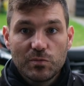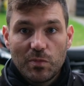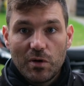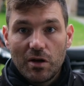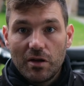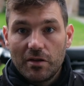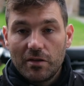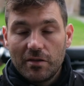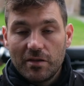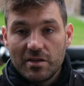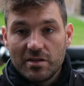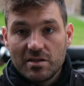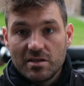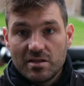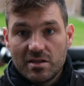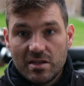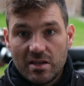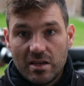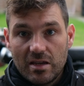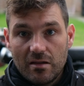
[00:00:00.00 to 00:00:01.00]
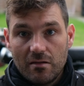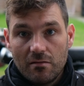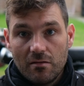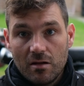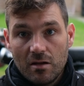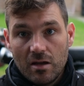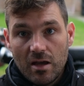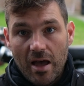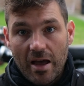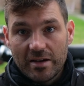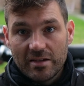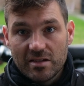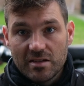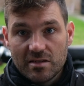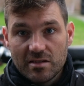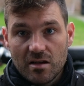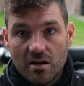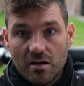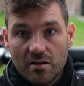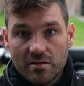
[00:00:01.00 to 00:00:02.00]
but this is the
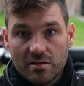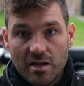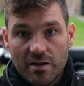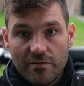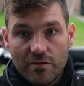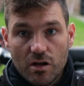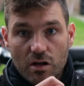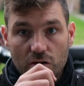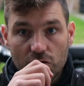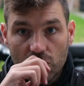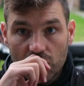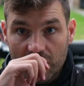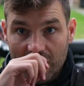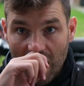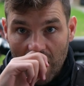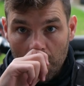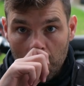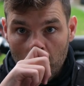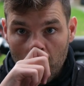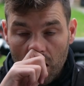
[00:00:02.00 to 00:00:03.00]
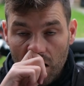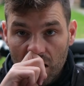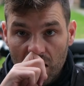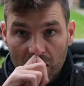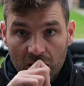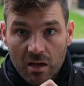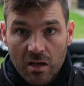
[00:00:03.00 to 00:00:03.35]
XSR700 Yamaha.